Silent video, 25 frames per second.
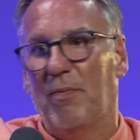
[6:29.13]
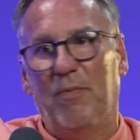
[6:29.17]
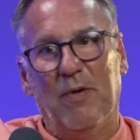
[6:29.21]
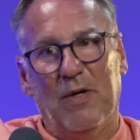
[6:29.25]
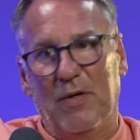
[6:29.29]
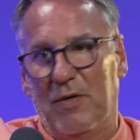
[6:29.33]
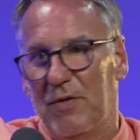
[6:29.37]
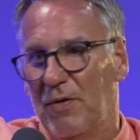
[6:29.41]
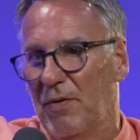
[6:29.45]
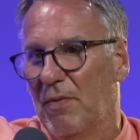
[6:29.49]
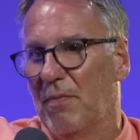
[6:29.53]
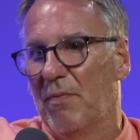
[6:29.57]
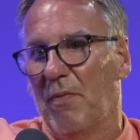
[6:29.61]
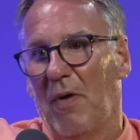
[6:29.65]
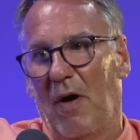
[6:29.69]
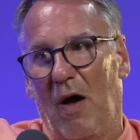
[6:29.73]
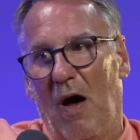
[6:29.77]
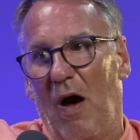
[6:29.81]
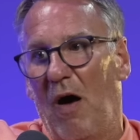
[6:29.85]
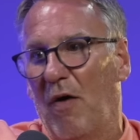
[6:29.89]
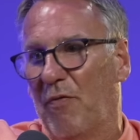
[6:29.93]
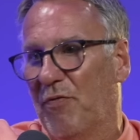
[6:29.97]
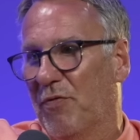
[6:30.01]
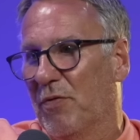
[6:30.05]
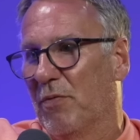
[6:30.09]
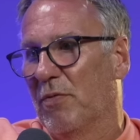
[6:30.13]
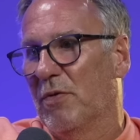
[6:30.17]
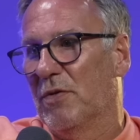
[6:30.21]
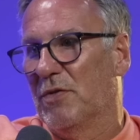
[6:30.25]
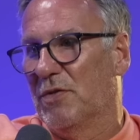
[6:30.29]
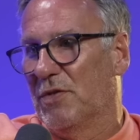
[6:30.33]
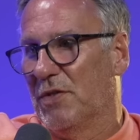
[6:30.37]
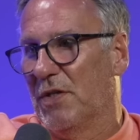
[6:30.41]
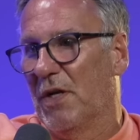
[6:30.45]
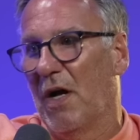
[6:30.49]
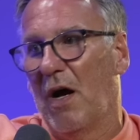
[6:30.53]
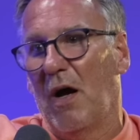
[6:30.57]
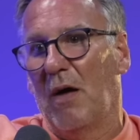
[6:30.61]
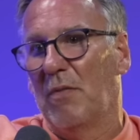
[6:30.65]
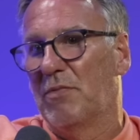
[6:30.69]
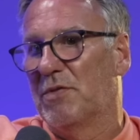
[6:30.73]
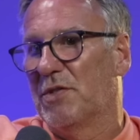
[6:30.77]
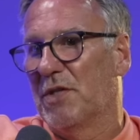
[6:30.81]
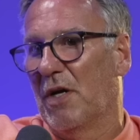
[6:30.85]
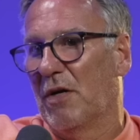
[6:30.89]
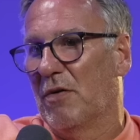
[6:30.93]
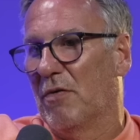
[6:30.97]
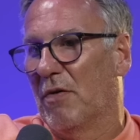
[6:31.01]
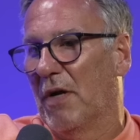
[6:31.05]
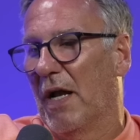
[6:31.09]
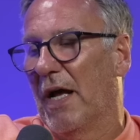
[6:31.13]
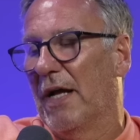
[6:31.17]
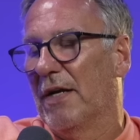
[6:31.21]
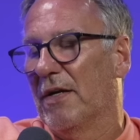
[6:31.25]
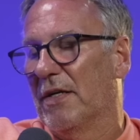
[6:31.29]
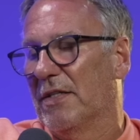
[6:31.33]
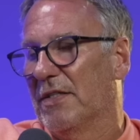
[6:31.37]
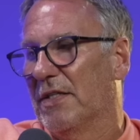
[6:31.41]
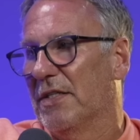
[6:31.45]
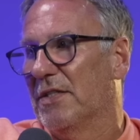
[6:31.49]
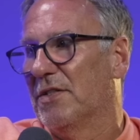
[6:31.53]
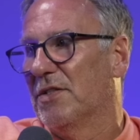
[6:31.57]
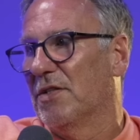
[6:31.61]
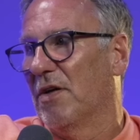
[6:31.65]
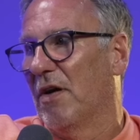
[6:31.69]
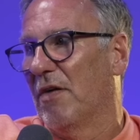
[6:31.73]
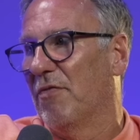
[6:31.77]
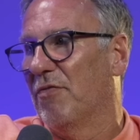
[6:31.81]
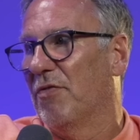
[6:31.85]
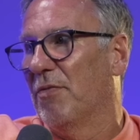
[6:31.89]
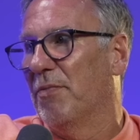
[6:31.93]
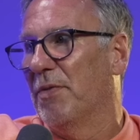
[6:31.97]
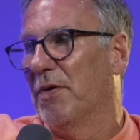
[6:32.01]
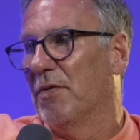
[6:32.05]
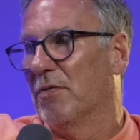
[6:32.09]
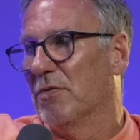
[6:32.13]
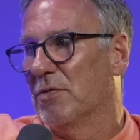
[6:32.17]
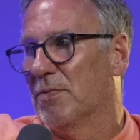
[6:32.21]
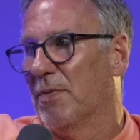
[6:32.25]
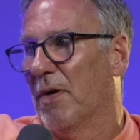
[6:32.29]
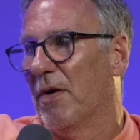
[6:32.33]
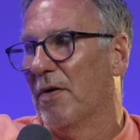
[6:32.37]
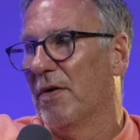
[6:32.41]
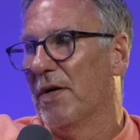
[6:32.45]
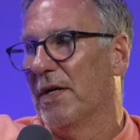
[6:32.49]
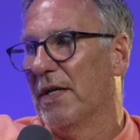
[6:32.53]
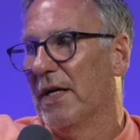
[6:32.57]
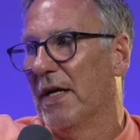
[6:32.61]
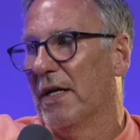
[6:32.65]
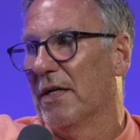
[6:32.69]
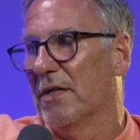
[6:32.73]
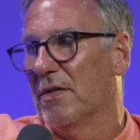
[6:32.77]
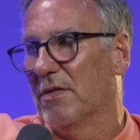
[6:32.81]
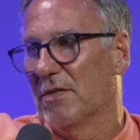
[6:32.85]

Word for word: But afterwards, you know, I'm so glad I did sign for Middlesbrough in the end,